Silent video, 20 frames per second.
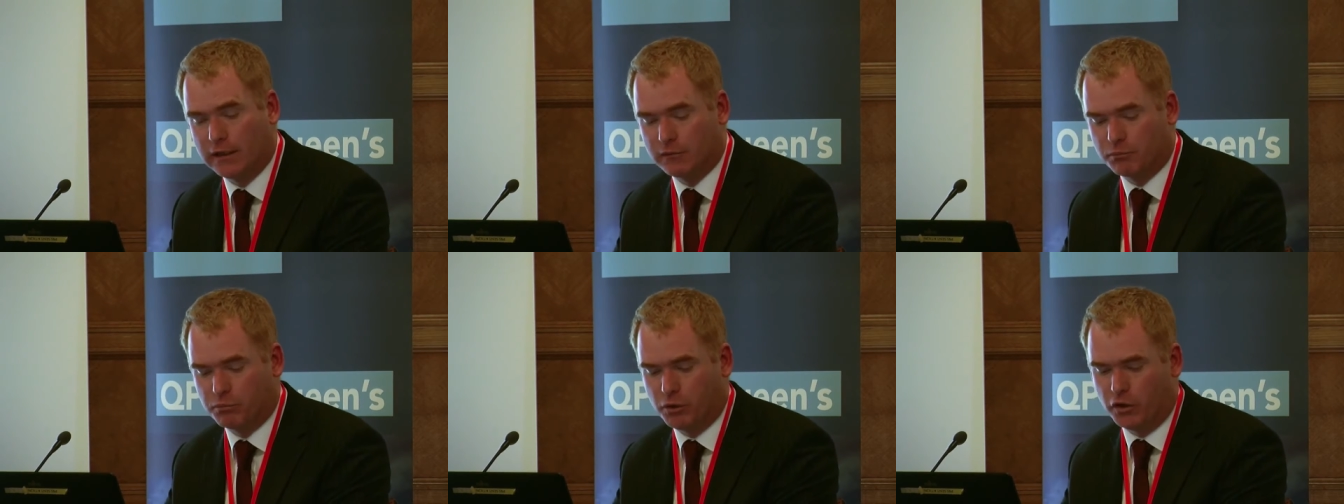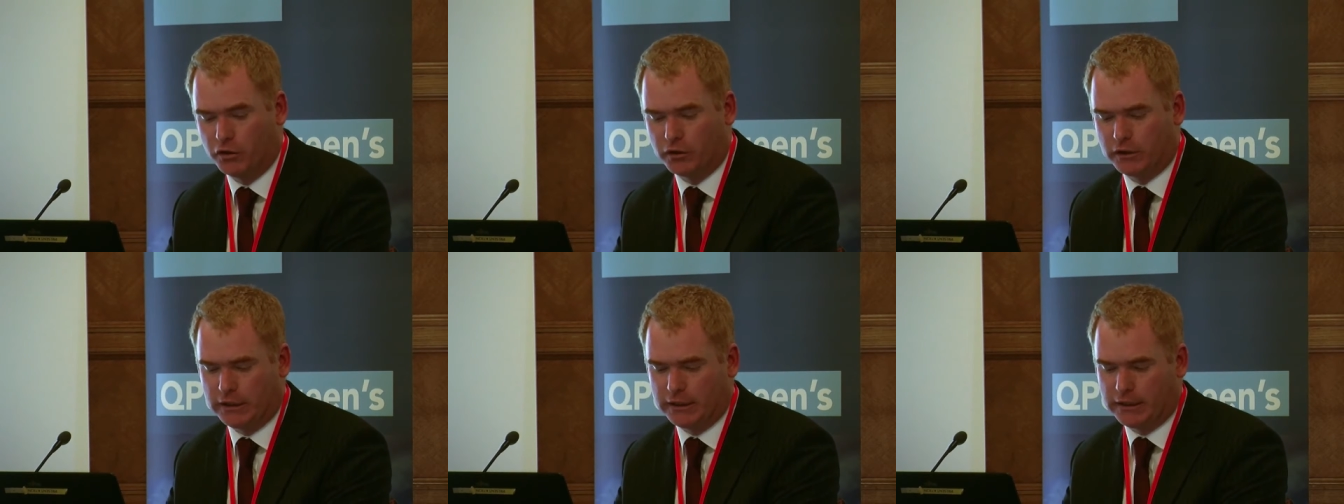
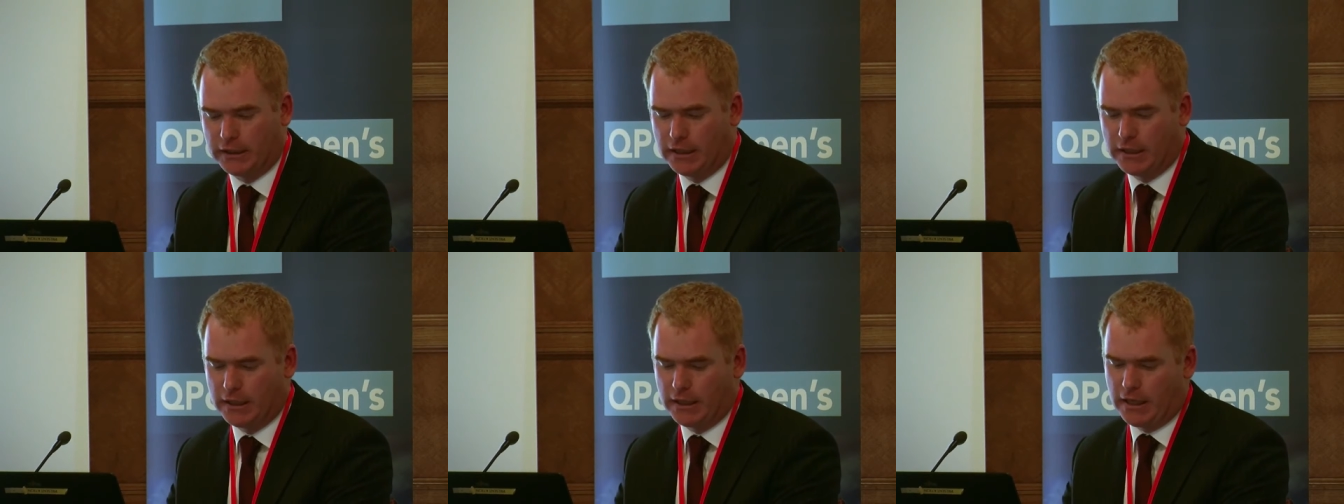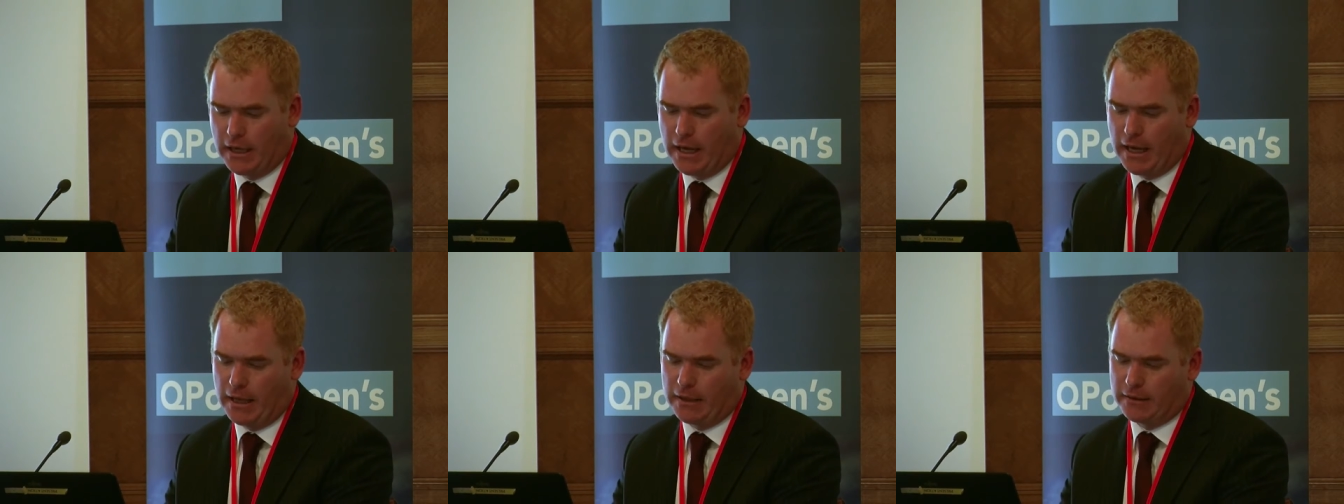bluntly
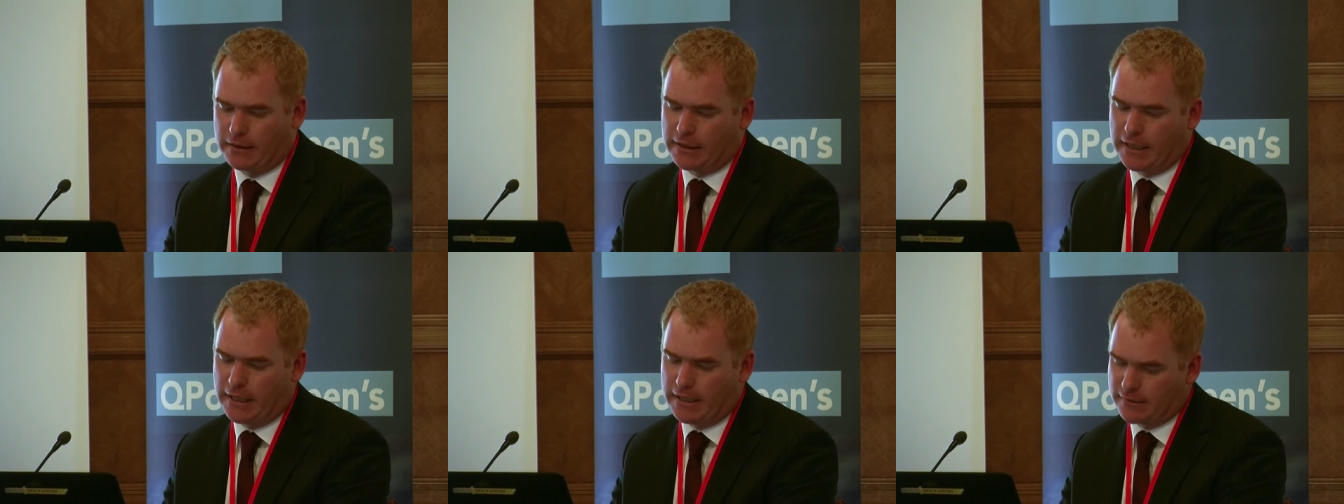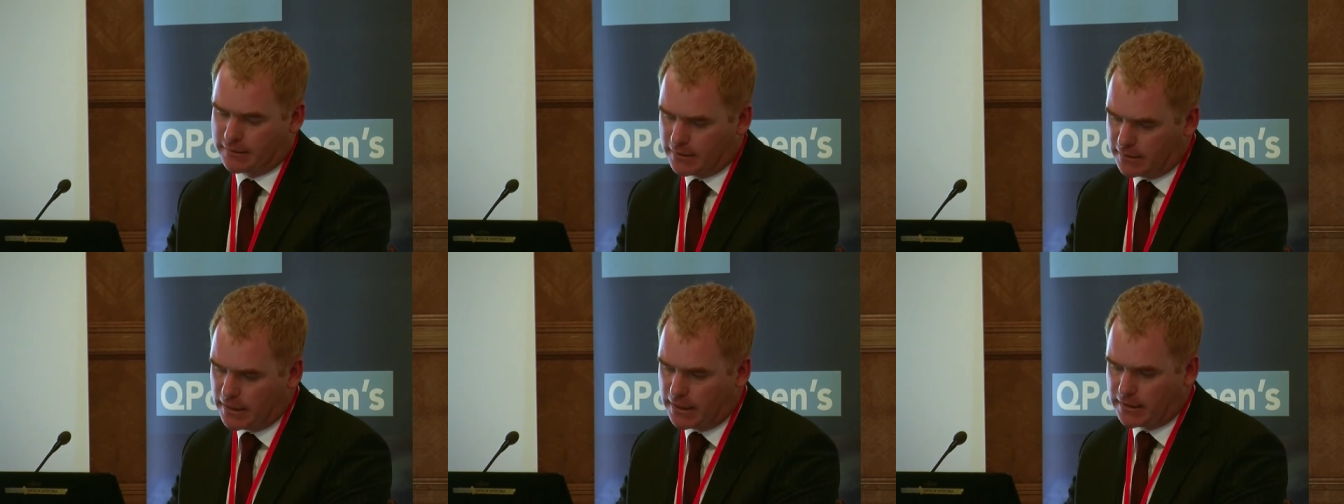the
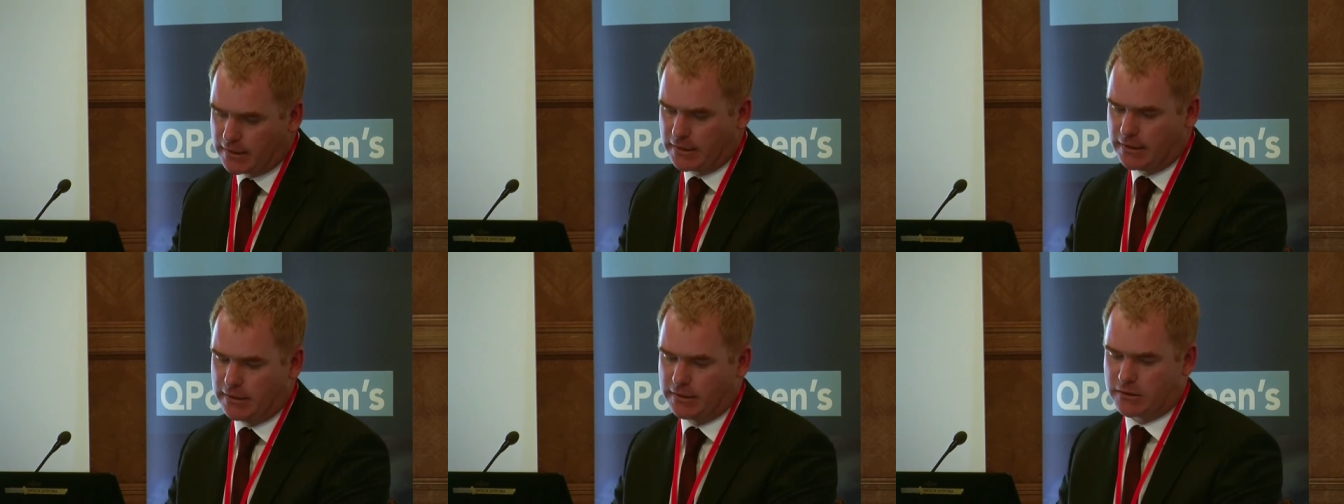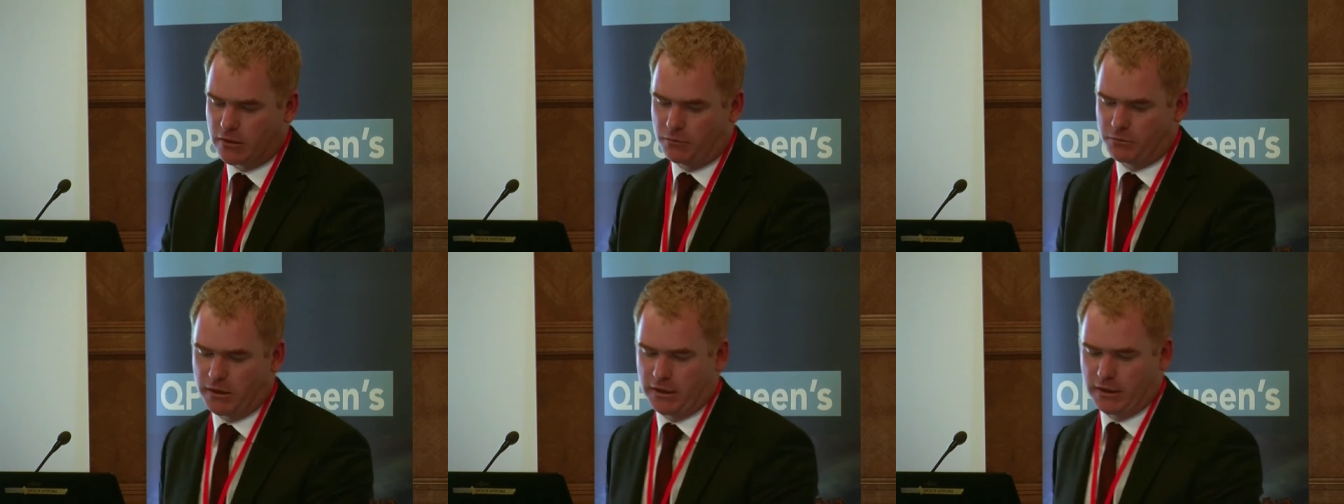case, and that is
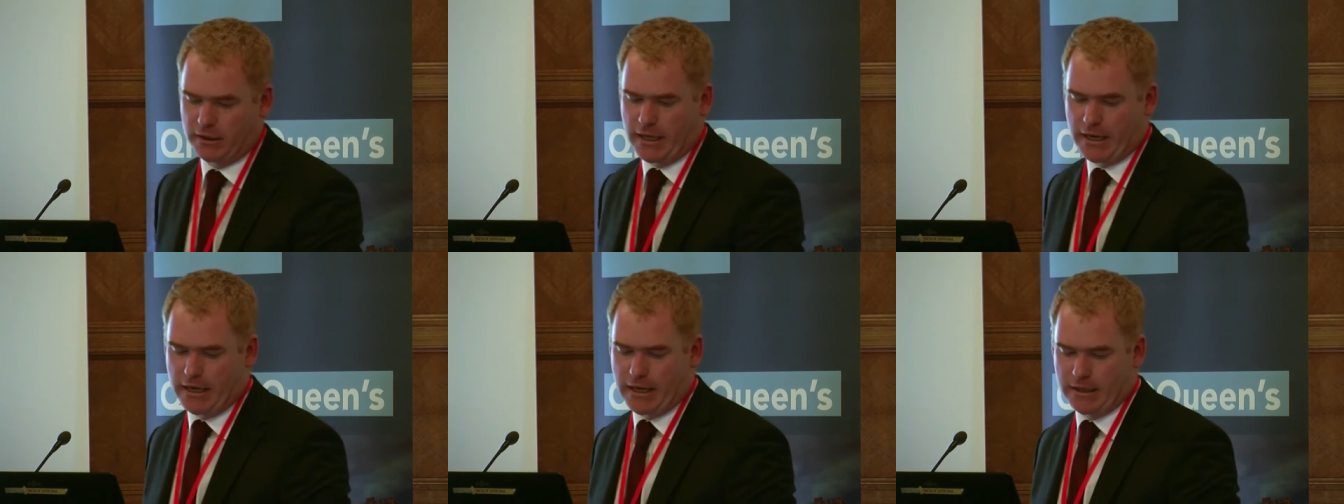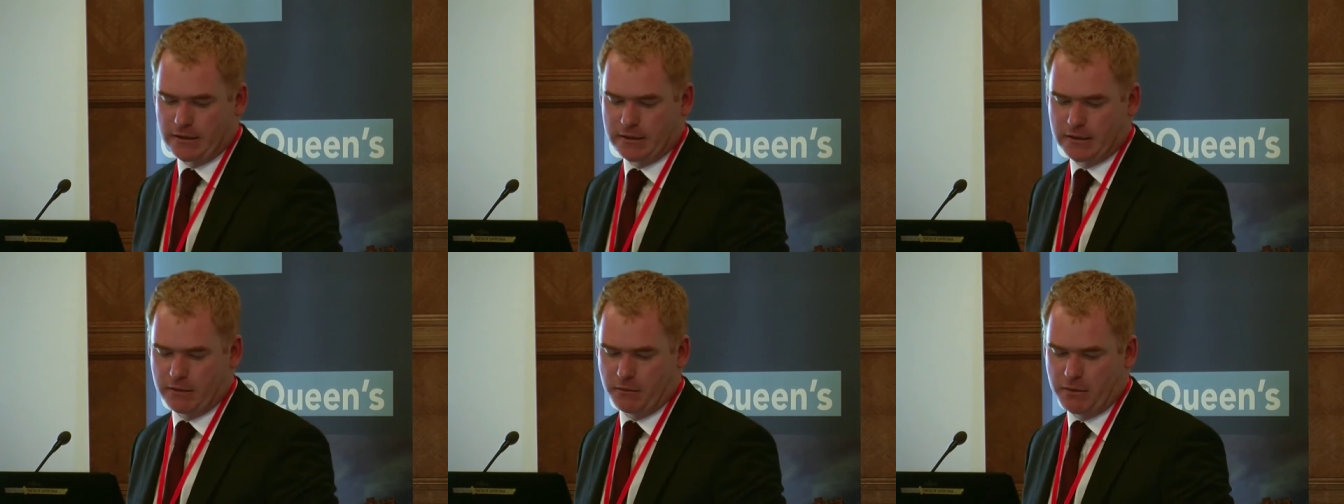something that
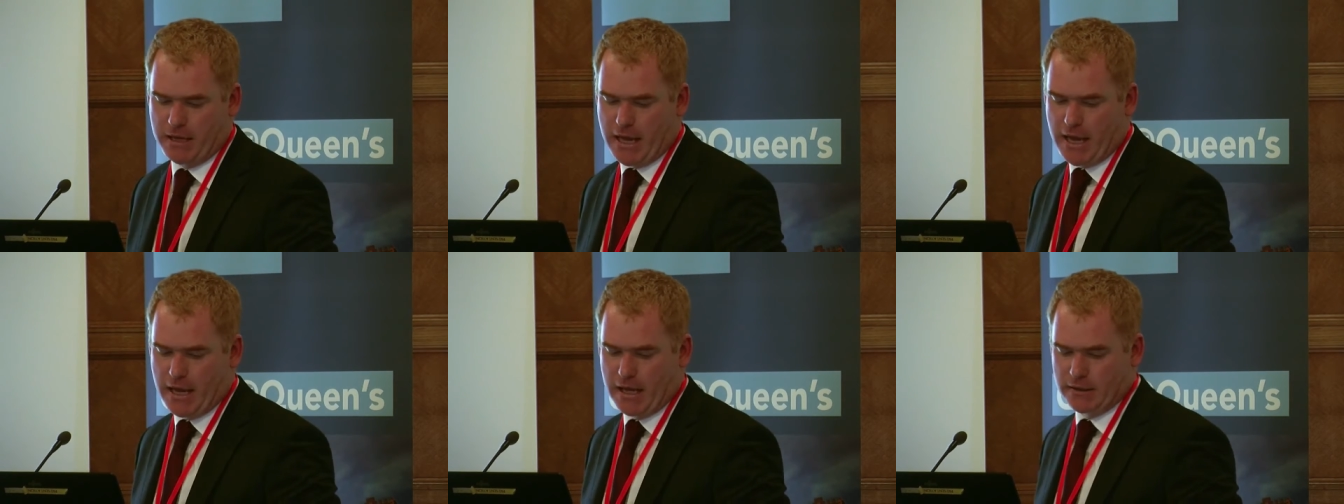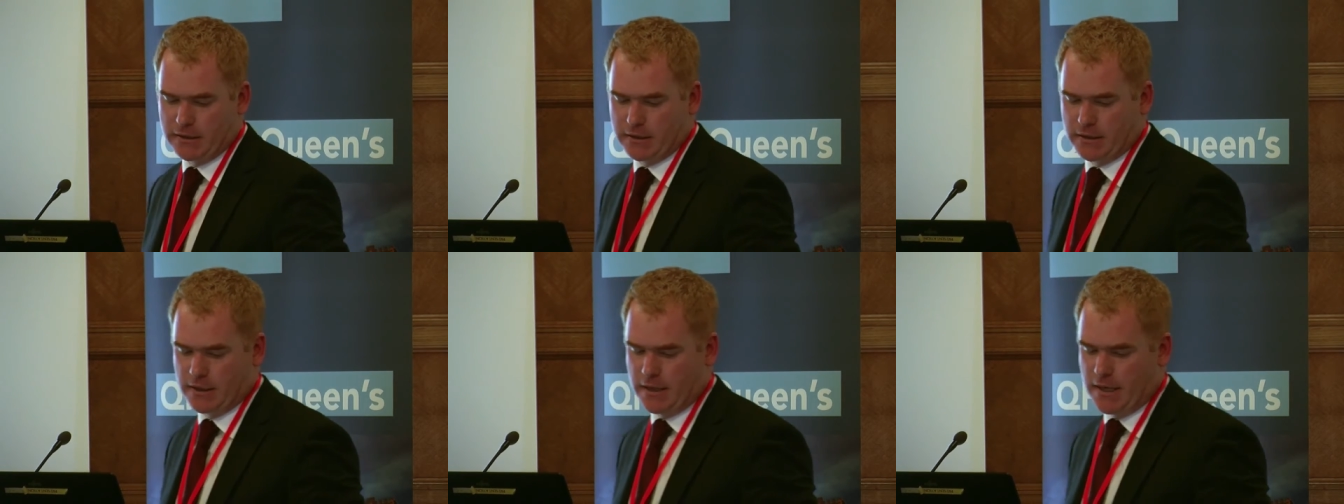has to be
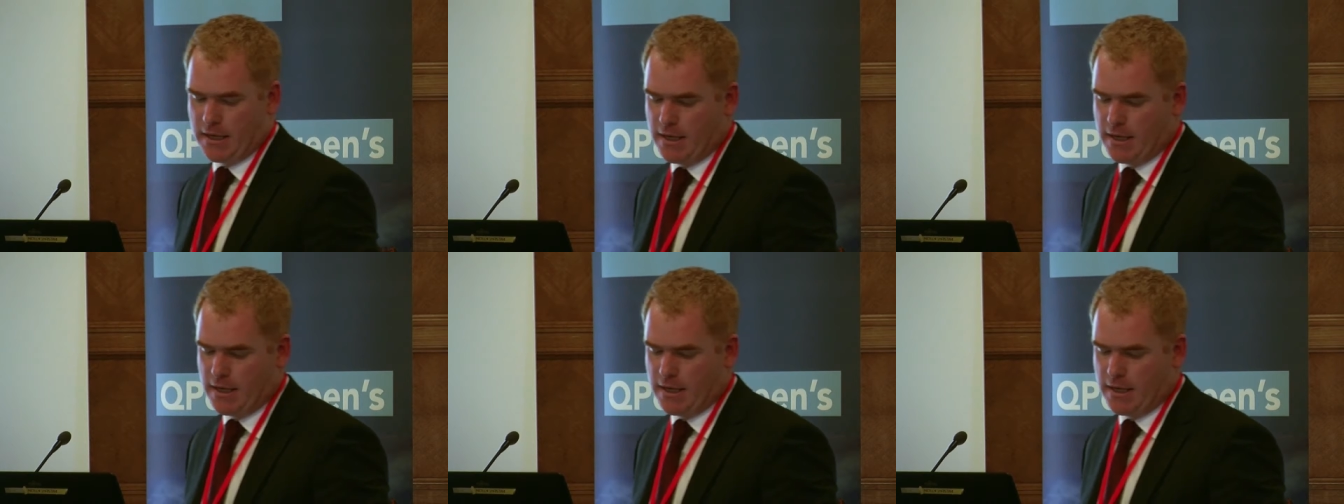asked.